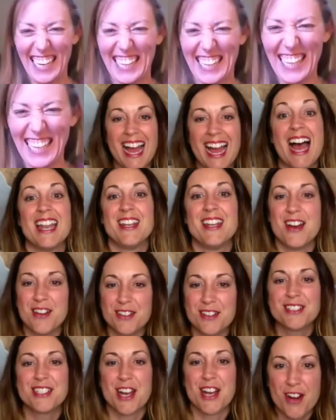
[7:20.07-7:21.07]
Yeah,
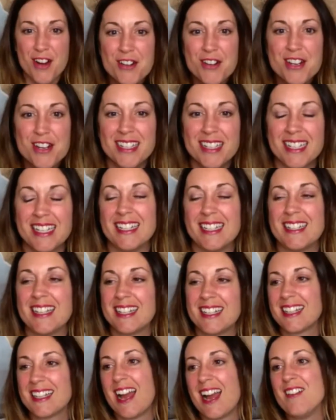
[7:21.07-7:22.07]
no, totally.
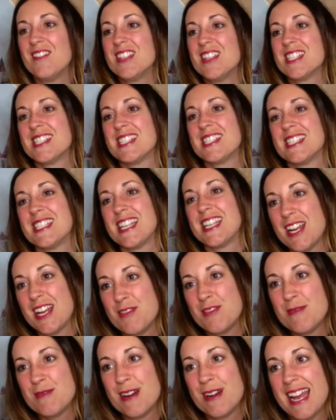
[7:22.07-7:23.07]
Like, I'm the
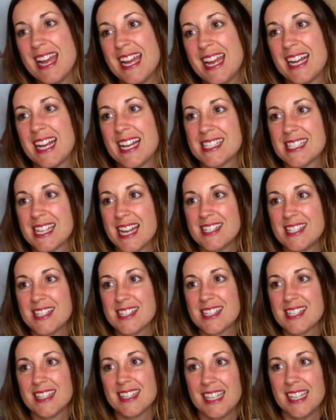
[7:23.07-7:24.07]
same way, because I
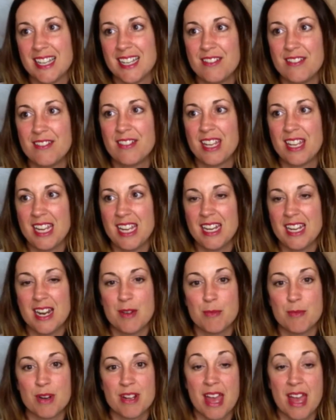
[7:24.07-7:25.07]
just live, eat,
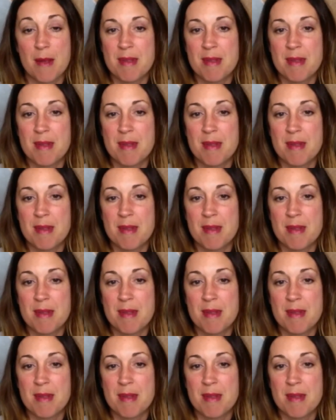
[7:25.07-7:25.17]
and breathe.